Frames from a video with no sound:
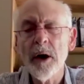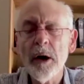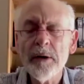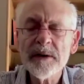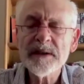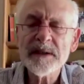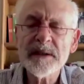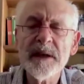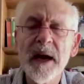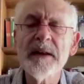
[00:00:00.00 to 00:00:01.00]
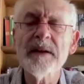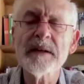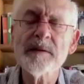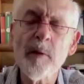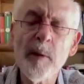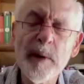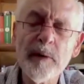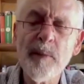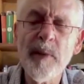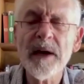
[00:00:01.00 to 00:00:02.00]
Aronson and this woman,
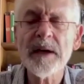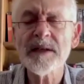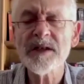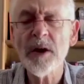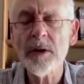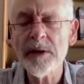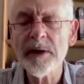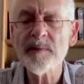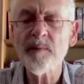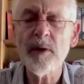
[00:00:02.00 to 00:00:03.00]
Rebecca Solnit,